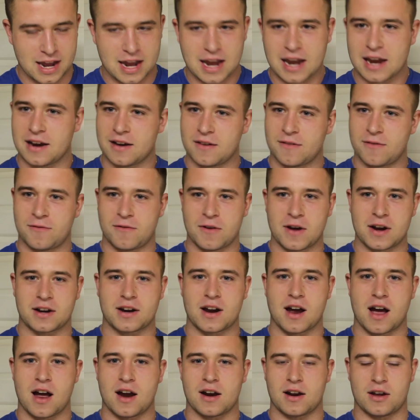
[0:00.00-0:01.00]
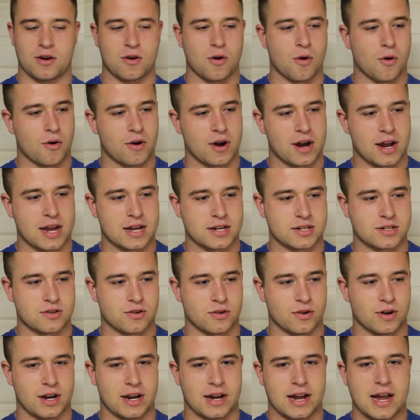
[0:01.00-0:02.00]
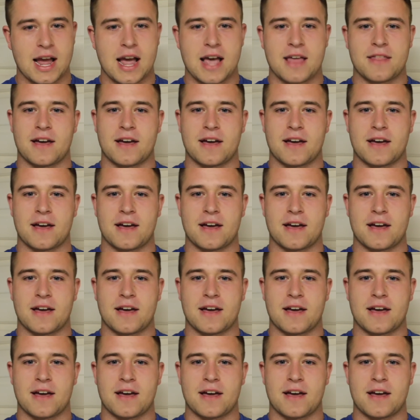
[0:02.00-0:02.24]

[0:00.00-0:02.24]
in FitCon and Corey history